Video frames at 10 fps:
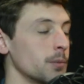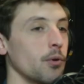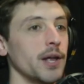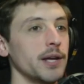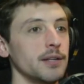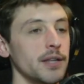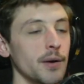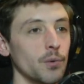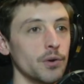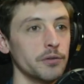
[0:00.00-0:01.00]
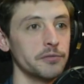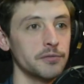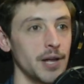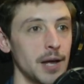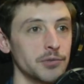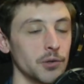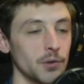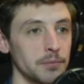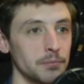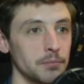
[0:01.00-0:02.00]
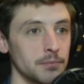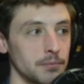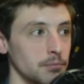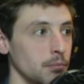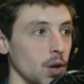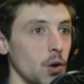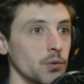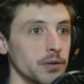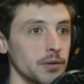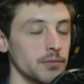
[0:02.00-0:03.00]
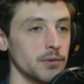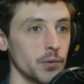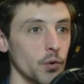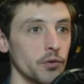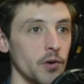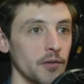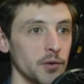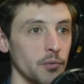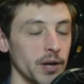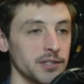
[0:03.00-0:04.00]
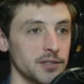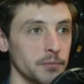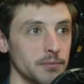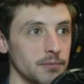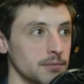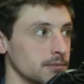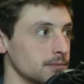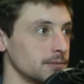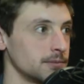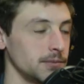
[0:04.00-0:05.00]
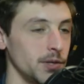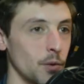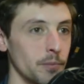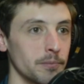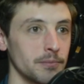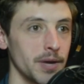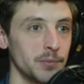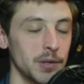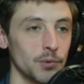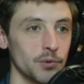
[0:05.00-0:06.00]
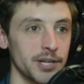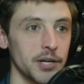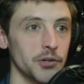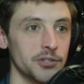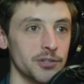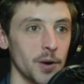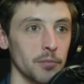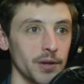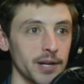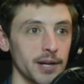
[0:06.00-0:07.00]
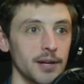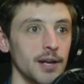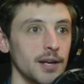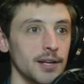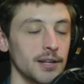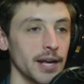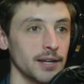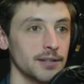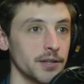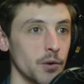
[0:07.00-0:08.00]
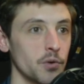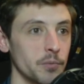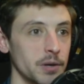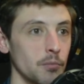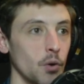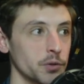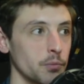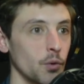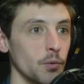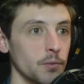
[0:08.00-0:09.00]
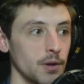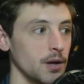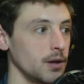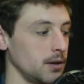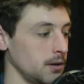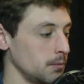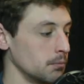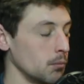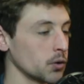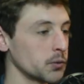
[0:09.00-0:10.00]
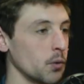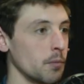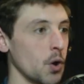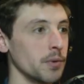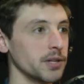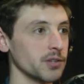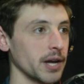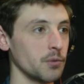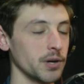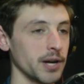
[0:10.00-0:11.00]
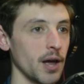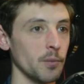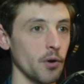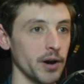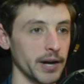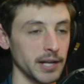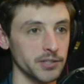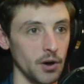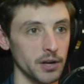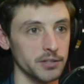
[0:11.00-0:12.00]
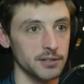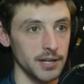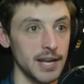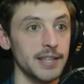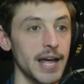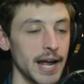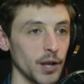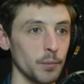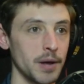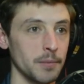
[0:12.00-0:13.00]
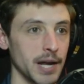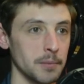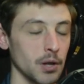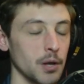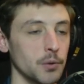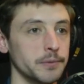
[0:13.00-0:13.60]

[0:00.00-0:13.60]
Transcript: play that would have absolutely blown the roof off the place and, you know, made people's ears start bleeding. Like, there would have been multiple moments like when Calipari got tossed in that Alabama game alone.